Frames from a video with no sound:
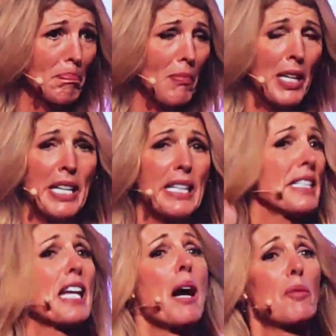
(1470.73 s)
And it has
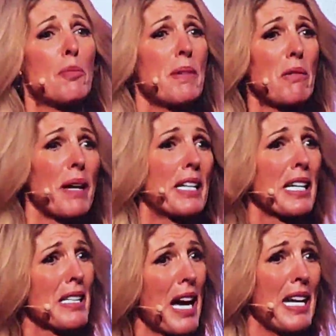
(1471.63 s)
helped me
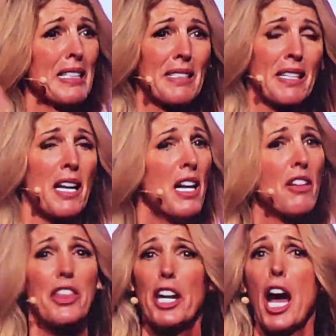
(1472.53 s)
recognize
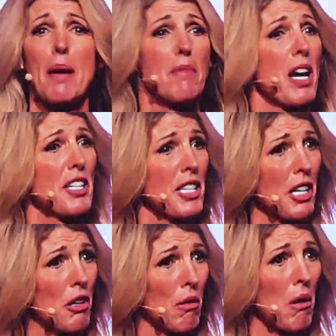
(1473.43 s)
that I'm not done
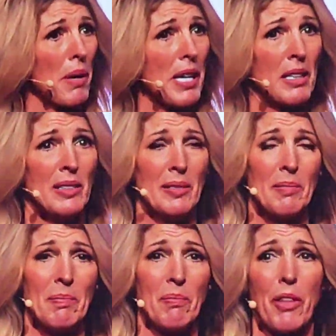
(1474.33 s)
growing,
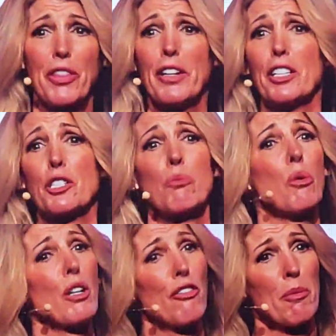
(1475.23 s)
that there is
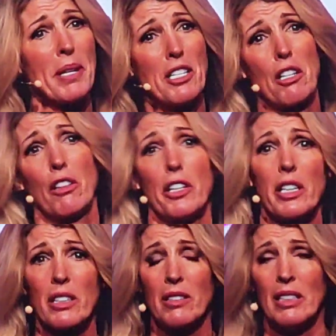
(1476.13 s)
more for me to
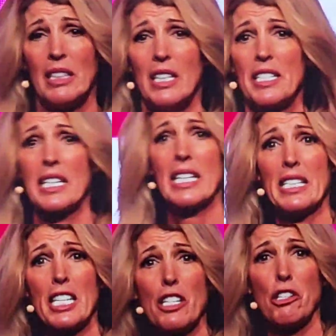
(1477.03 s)
learn, to
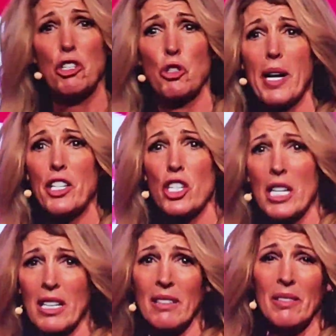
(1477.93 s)
continue
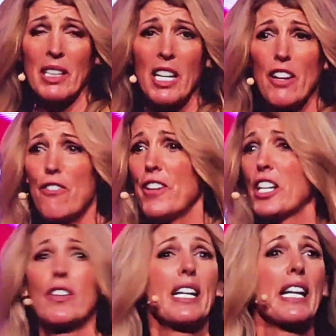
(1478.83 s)
stretching and
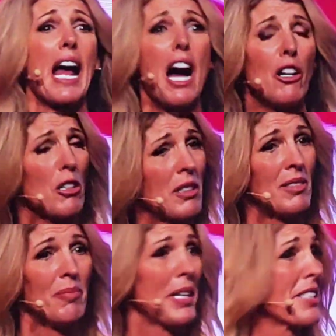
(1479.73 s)
figuring it out,
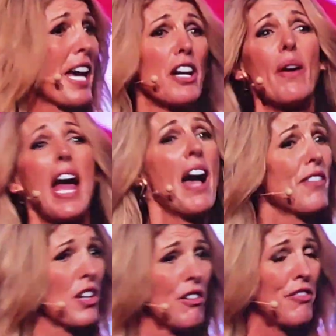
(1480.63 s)
because I don't have it
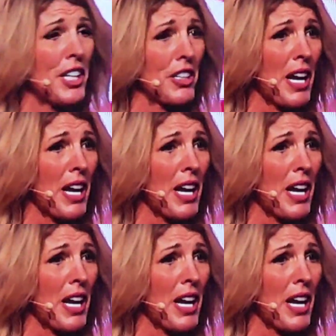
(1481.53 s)
all figured